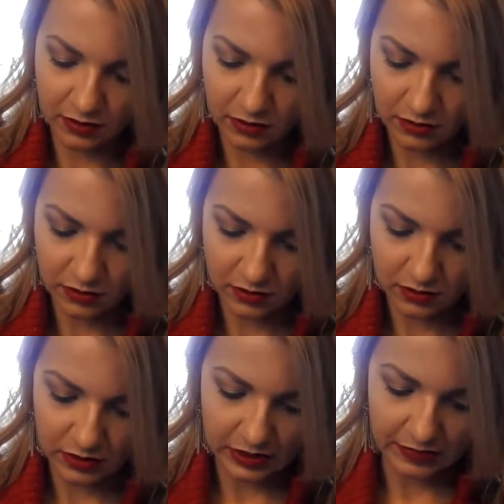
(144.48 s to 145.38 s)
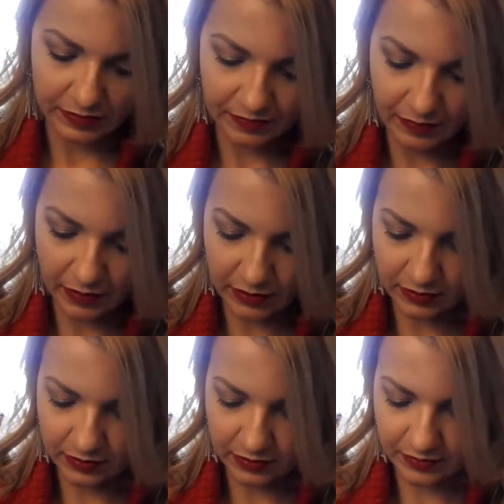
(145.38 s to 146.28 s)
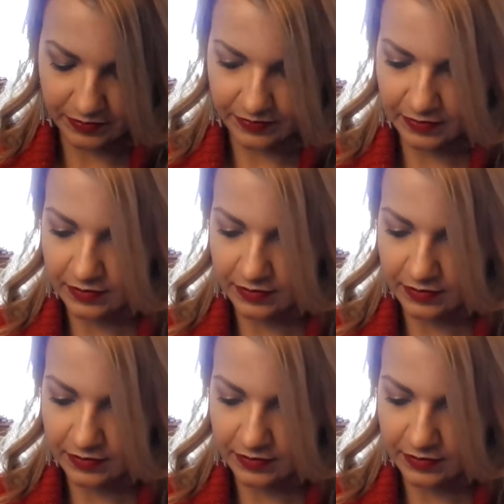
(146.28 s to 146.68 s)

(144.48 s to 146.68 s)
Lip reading: (silence)